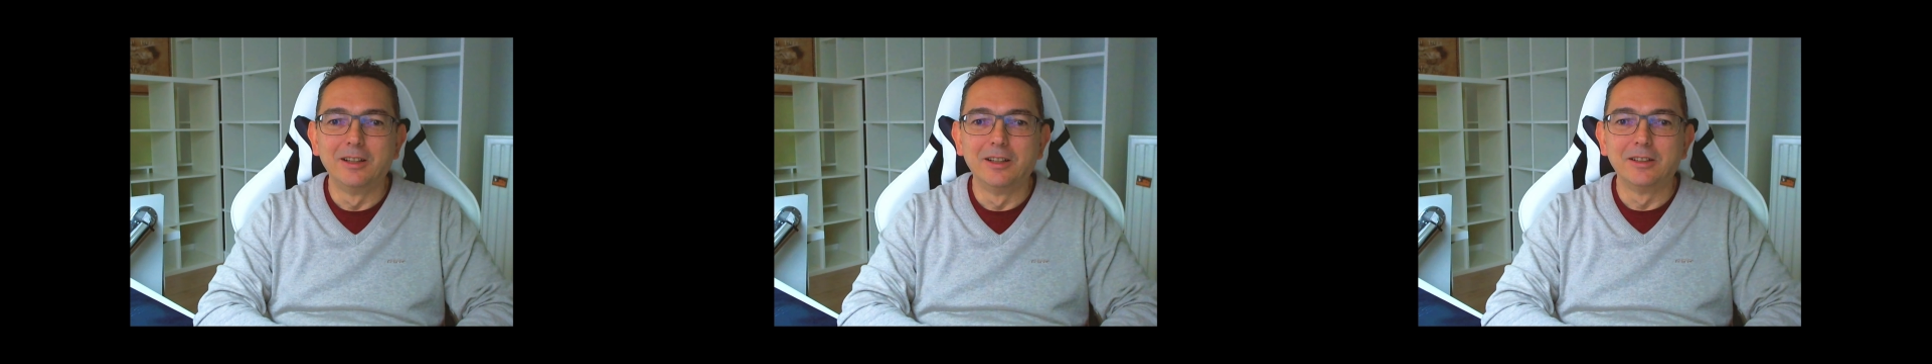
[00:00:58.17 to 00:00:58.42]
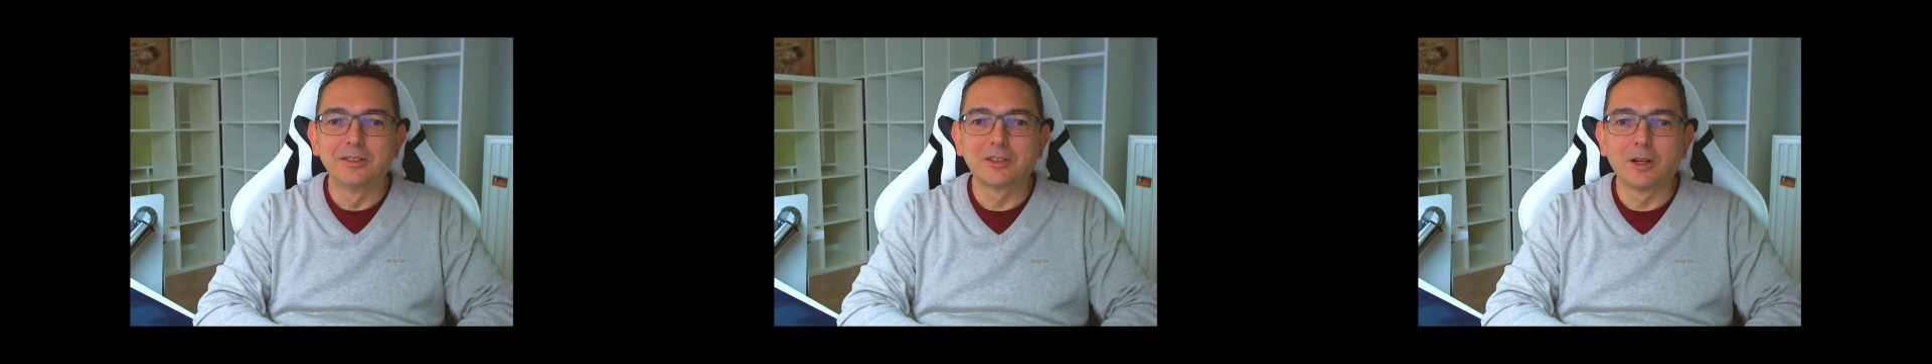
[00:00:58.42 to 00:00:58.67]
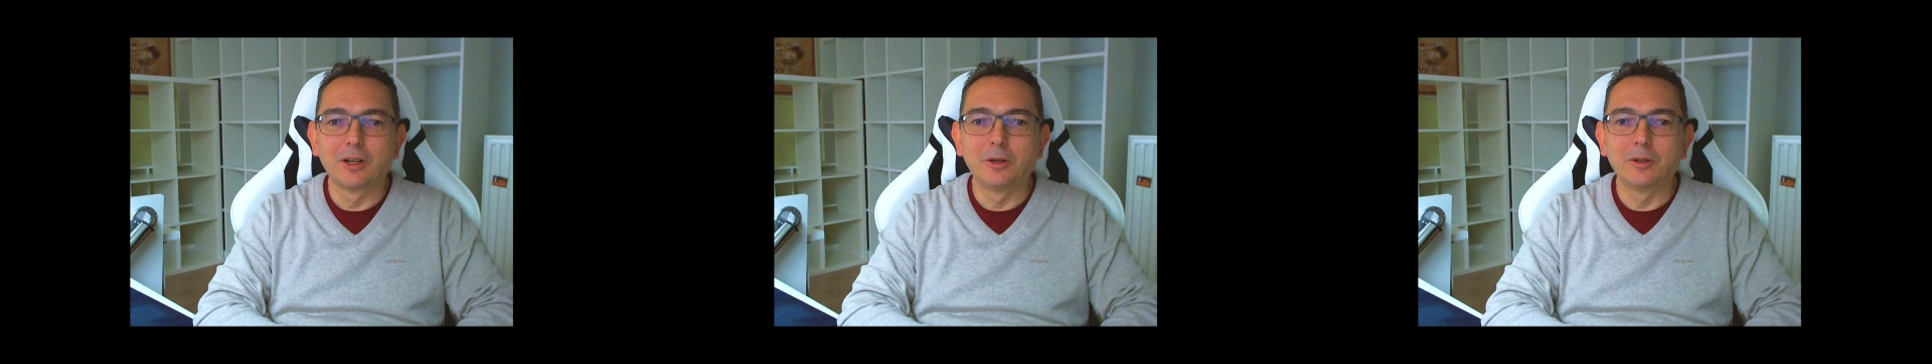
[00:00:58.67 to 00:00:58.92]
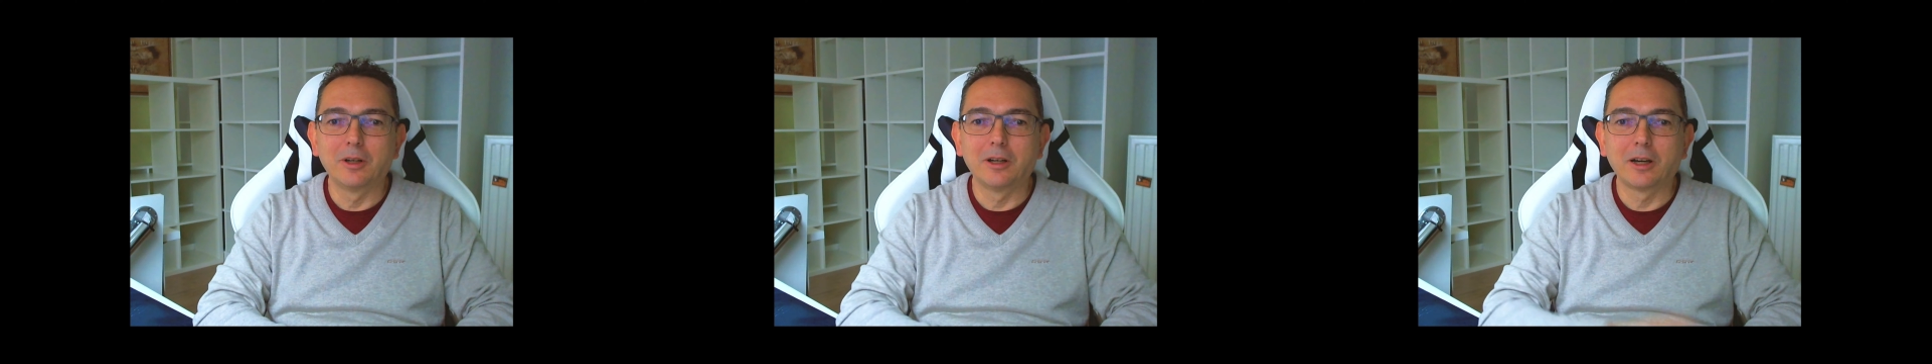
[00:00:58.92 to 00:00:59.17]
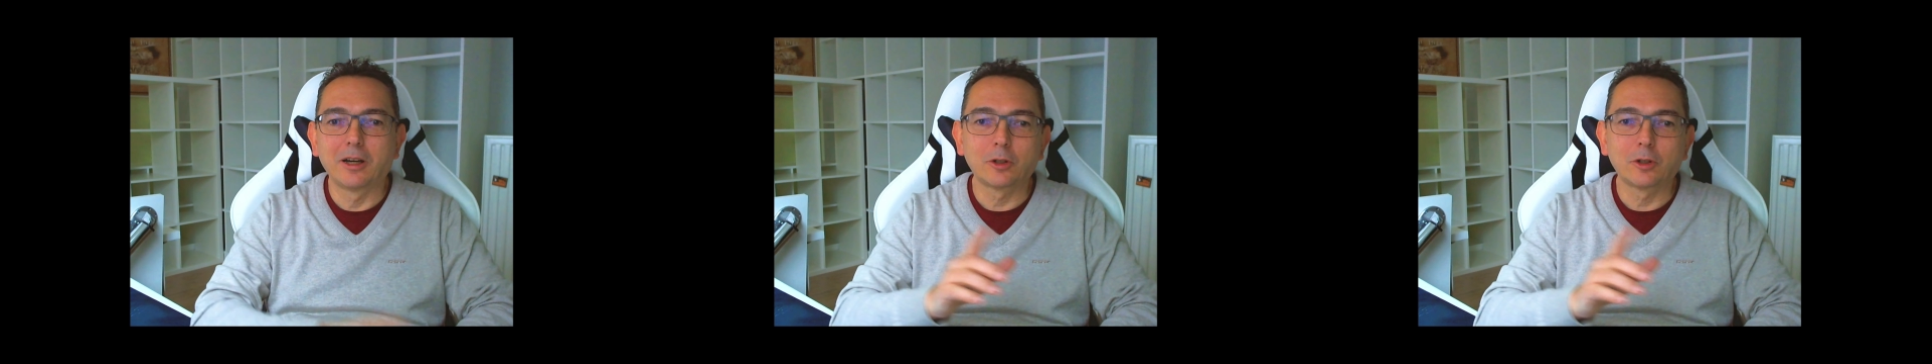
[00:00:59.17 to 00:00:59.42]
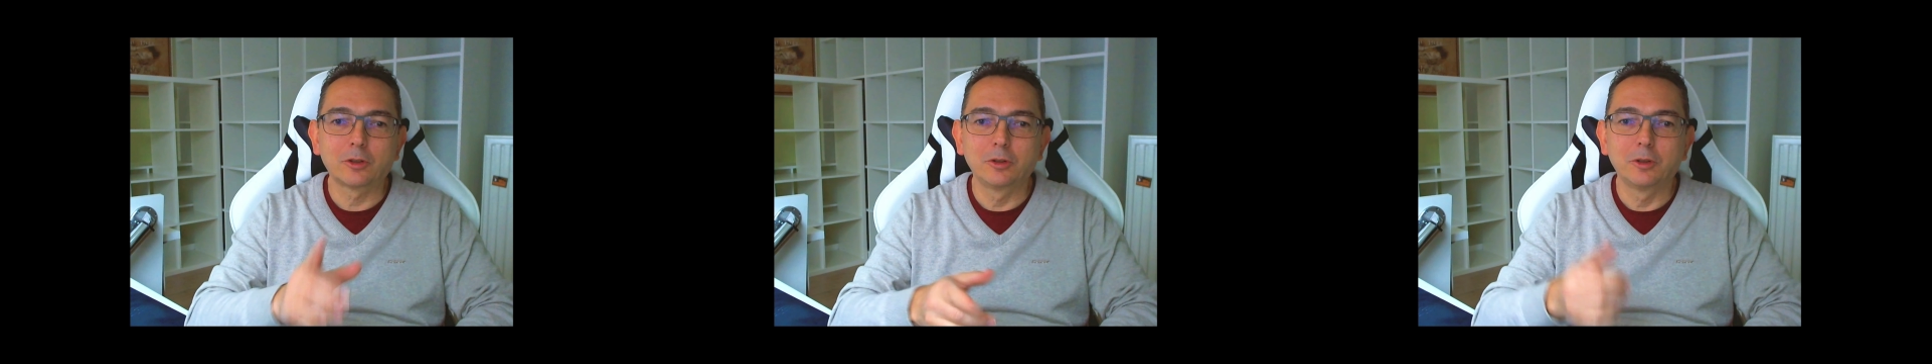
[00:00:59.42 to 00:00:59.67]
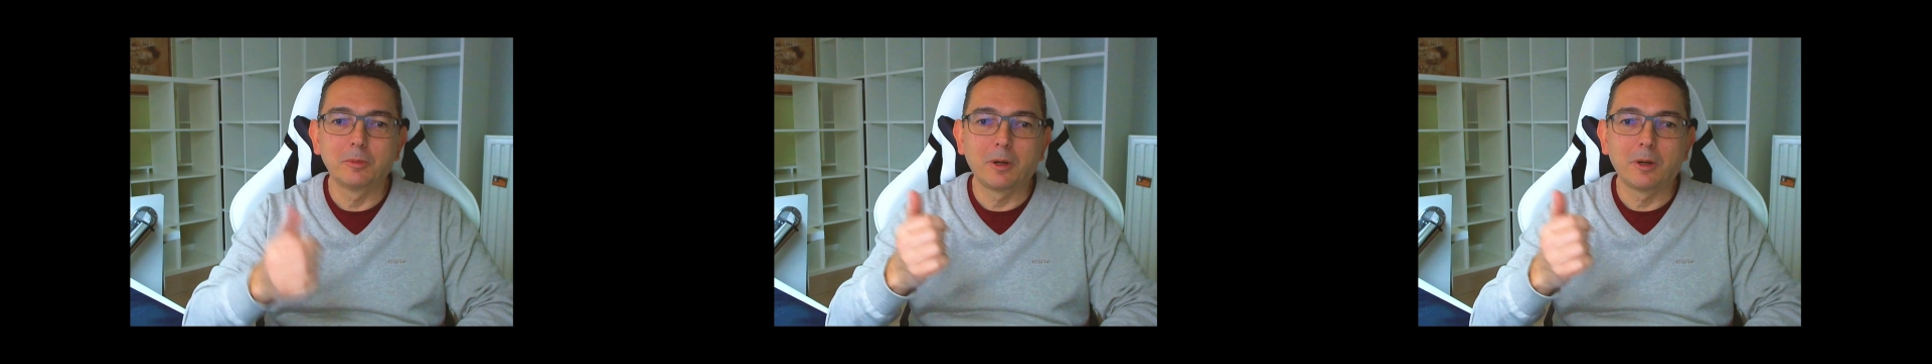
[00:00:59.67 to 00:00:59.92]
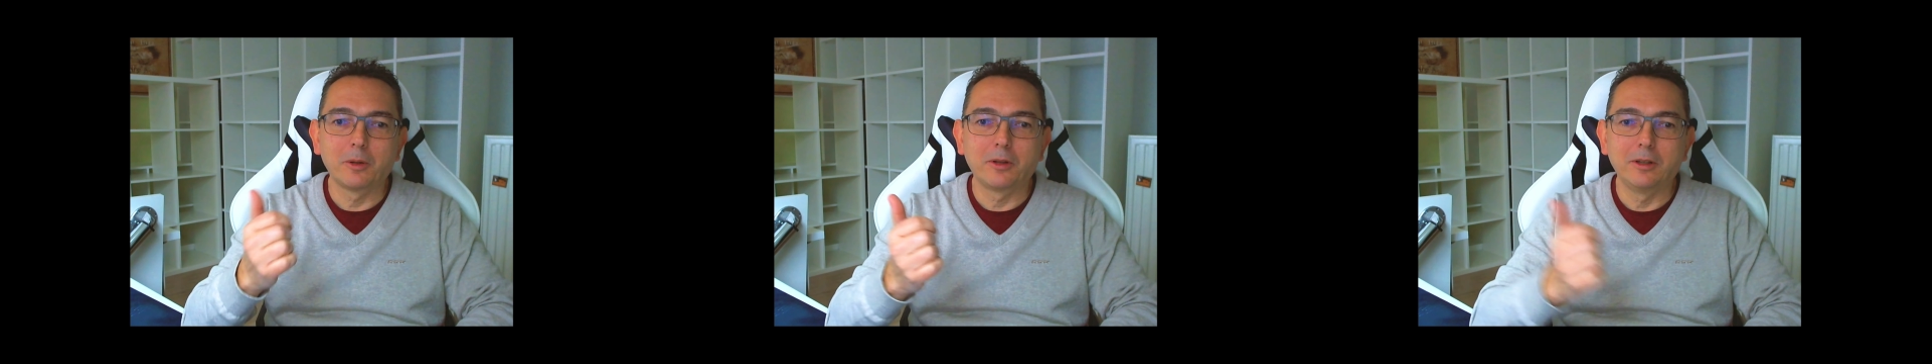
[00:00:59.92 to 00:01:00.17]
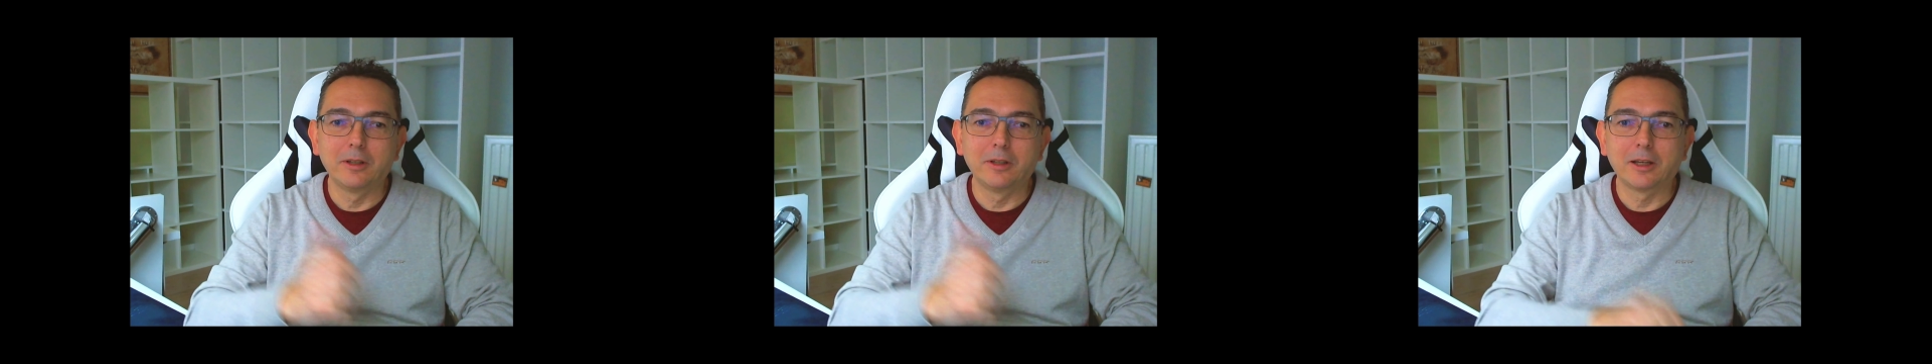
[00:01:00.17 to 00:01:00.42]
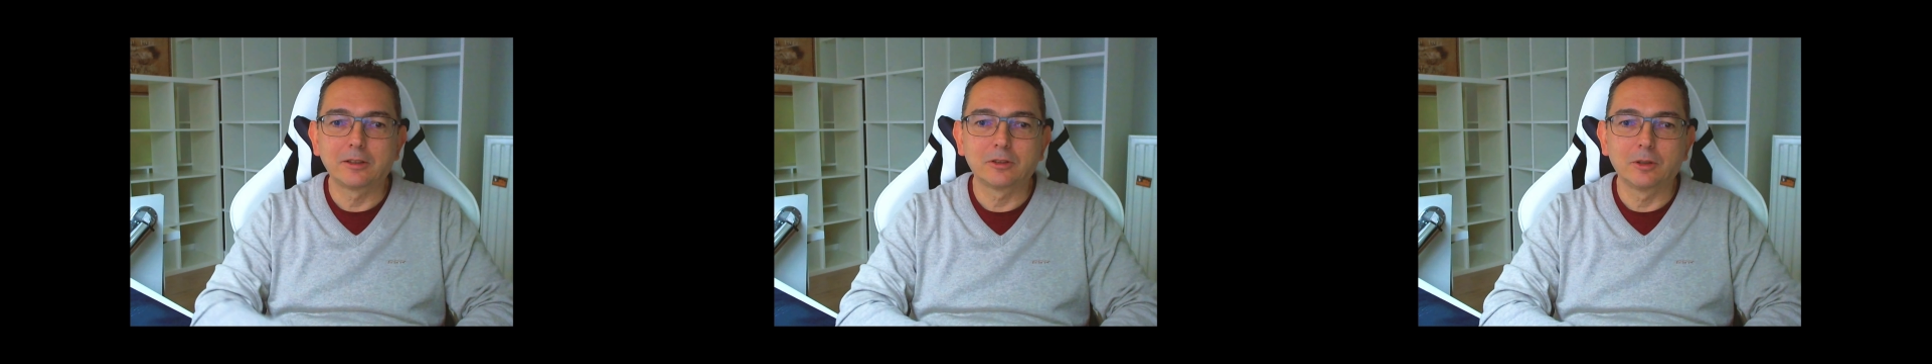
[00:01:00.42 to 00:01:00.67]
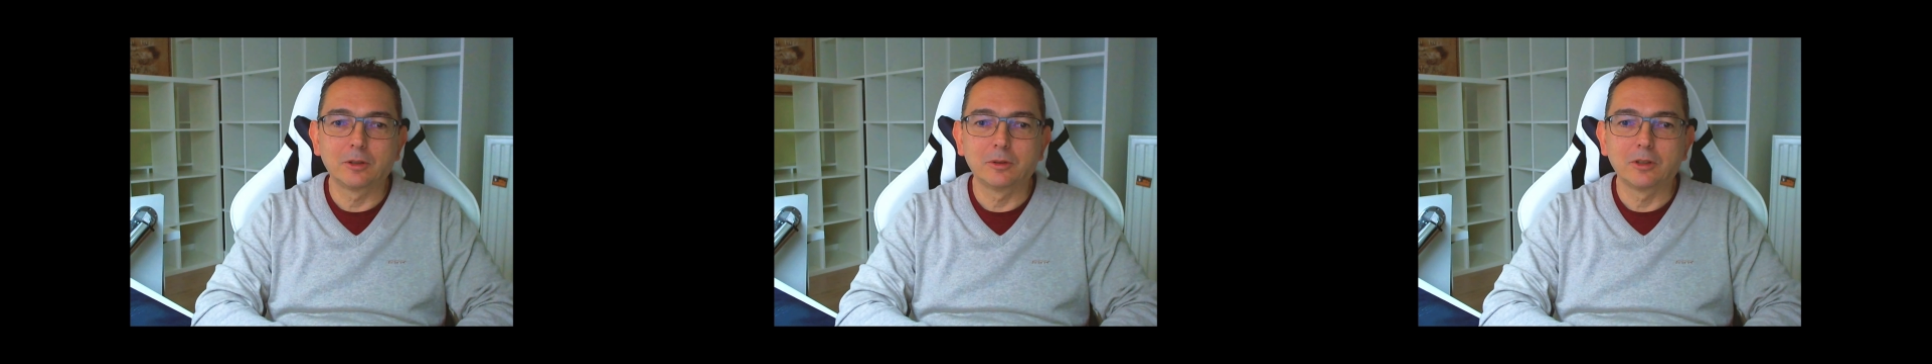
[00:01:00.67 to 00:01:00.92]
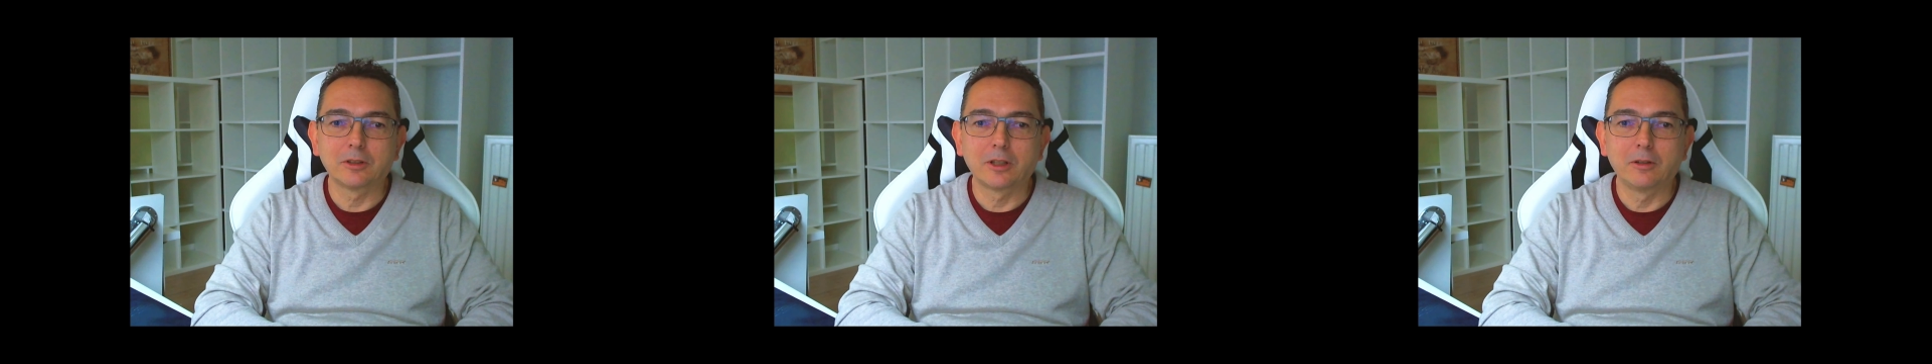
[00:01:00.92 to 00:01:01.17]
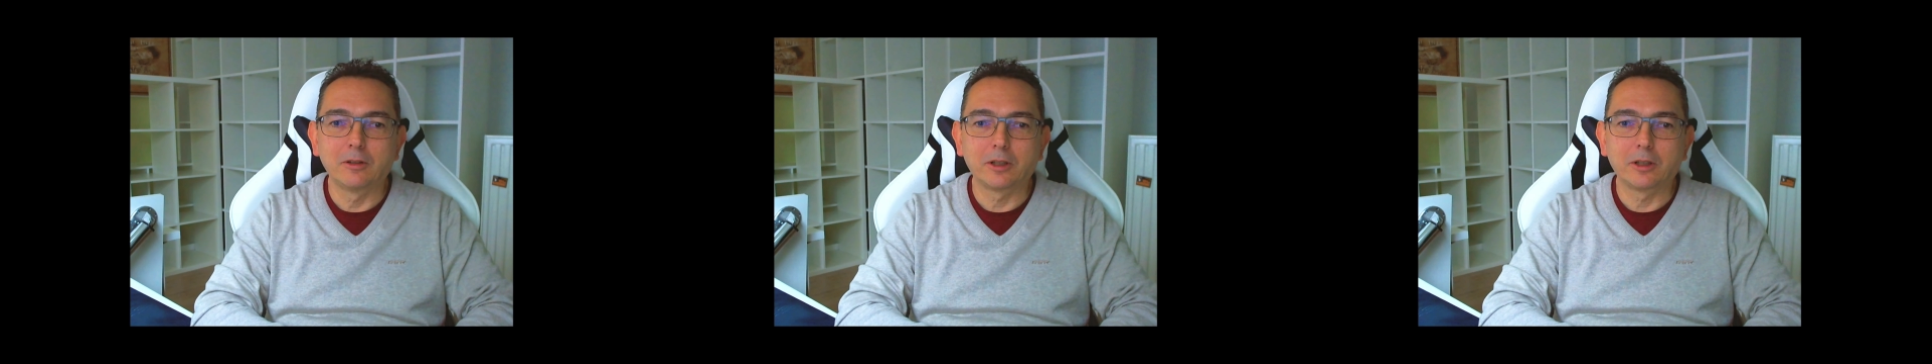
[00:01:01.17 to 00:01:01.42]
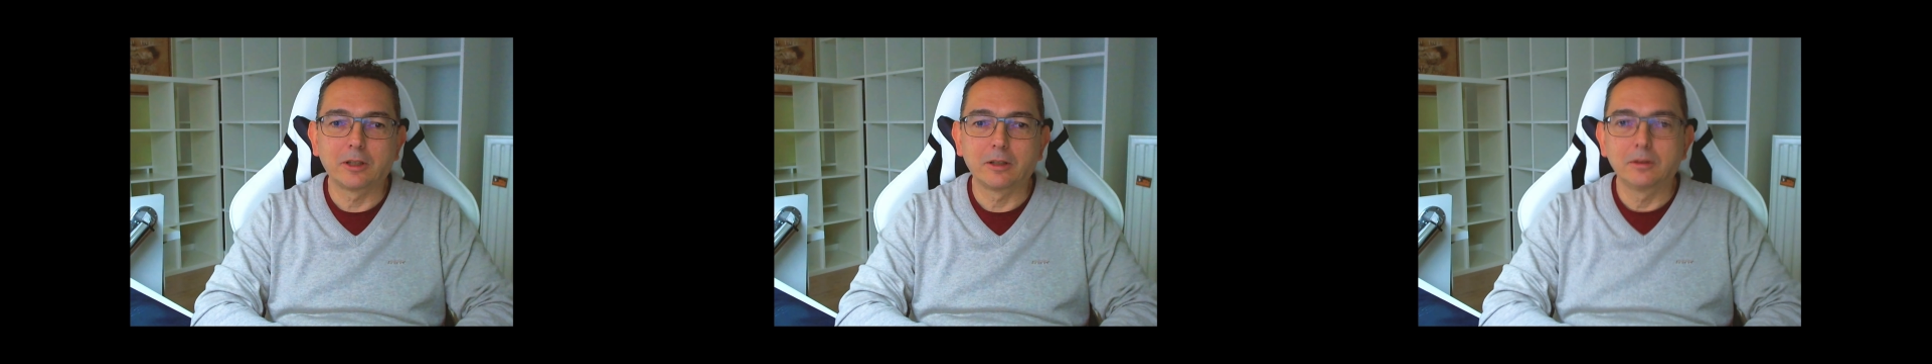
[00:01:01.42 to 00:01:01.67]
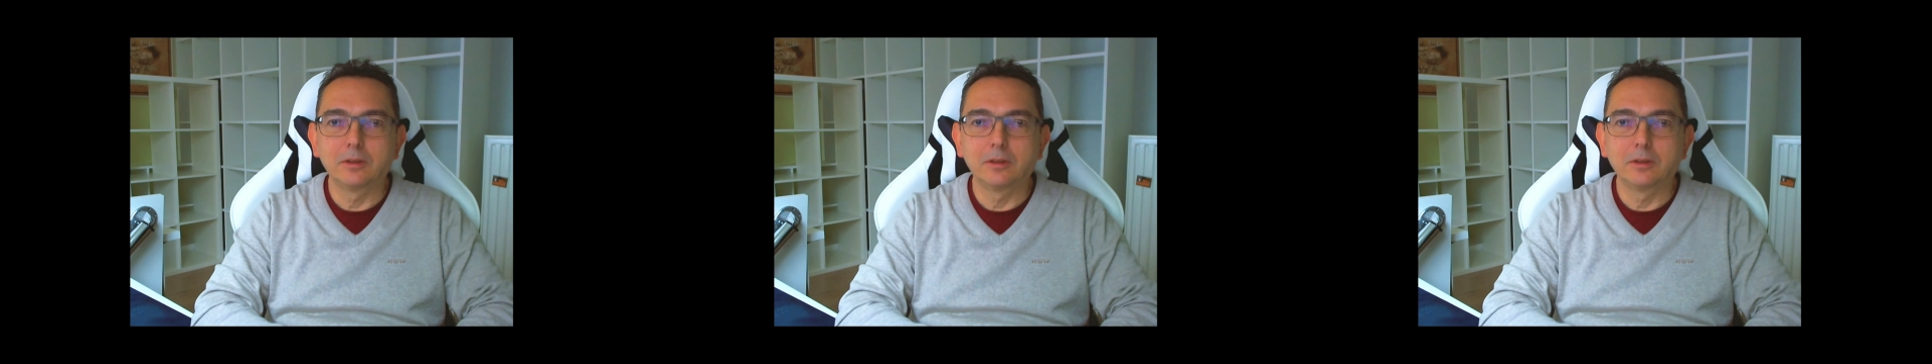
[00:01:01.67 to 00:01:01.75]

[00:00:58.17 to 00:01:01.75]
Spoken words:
So I talked to you about the index, so just have a look at that.